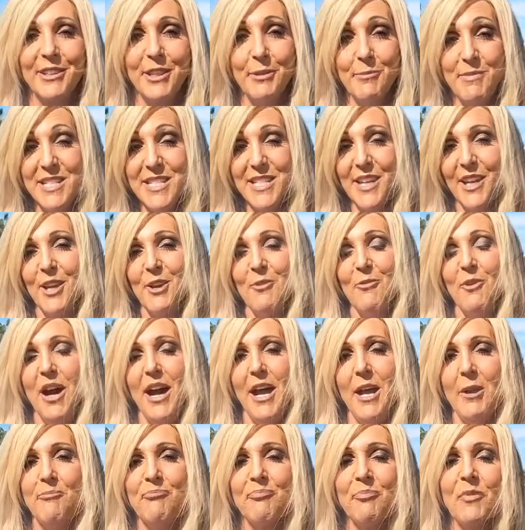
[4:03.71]
Let me tell you
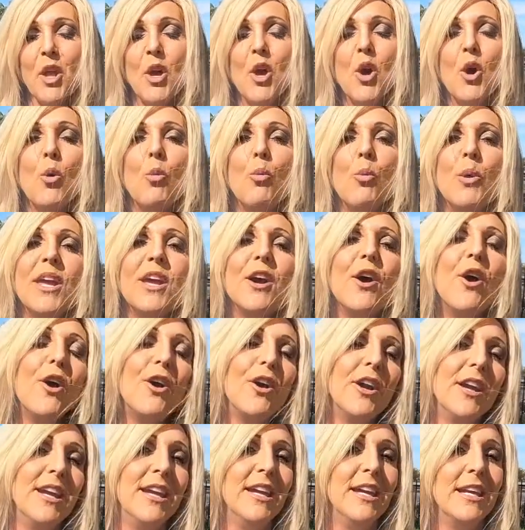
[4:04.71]
why. We
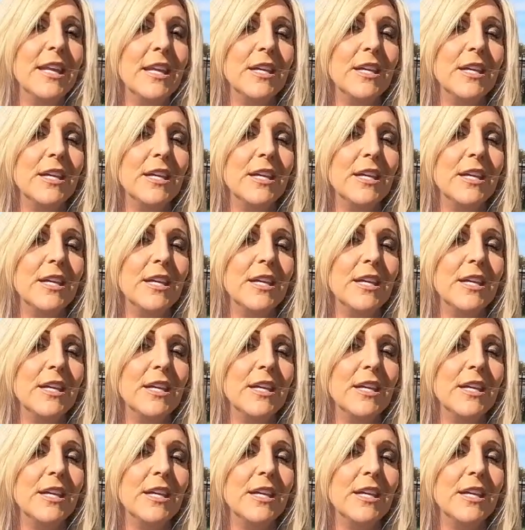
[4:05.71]
are in